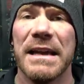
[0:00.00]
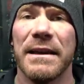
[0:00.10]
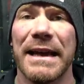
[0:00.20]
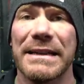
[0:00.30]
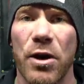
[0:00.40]

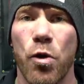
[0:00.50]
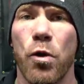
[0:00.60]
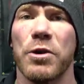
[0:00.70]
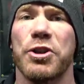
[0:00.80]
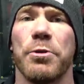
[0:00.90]
like it's a
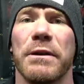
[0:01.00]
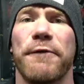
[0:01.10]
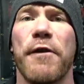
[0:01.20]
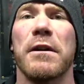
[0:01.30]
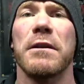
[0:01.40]
horseshoe, and the
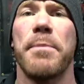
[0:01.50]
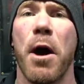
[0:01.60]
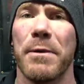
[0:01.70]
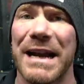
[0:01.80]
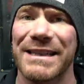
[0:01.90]
front of the
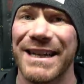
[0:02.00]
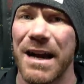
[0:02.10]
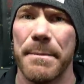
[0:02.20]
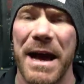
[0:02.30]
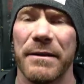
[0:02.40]
bar would actually
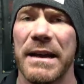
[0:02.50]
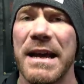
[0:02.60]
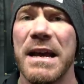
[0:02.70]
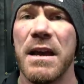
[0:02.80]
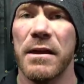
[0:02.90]
come out